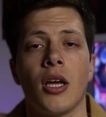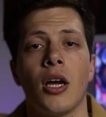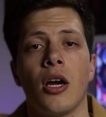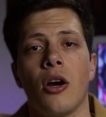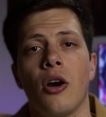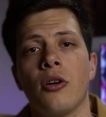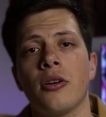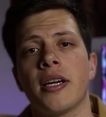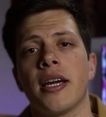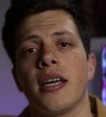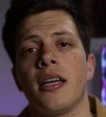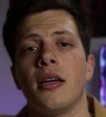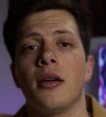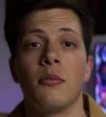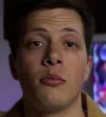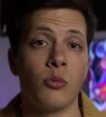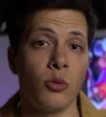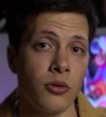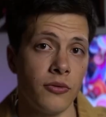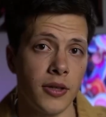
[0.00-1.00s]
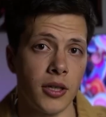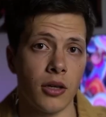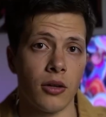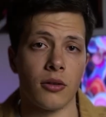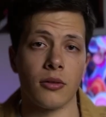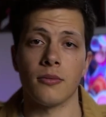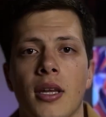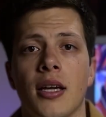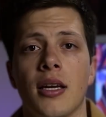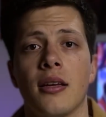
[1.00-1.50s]
Okay, moving on.
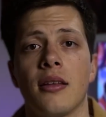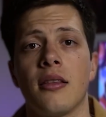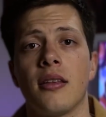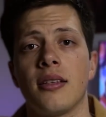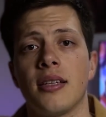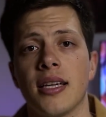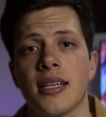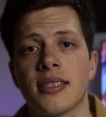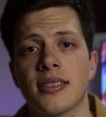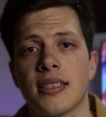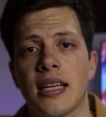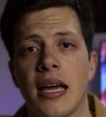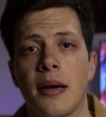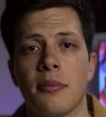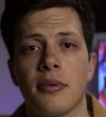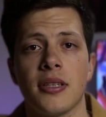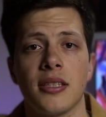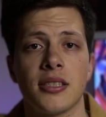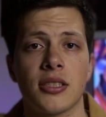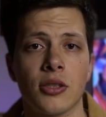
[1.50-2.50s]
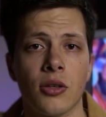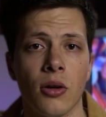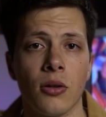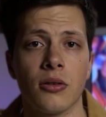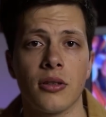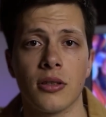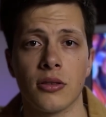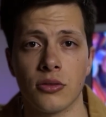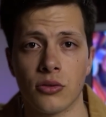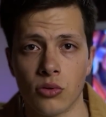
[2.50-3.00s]
The next app is called
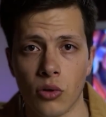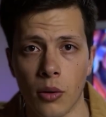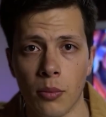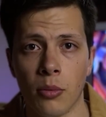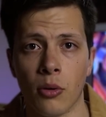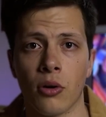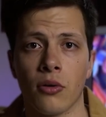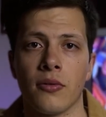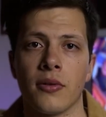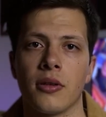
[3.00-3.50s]
Dropover.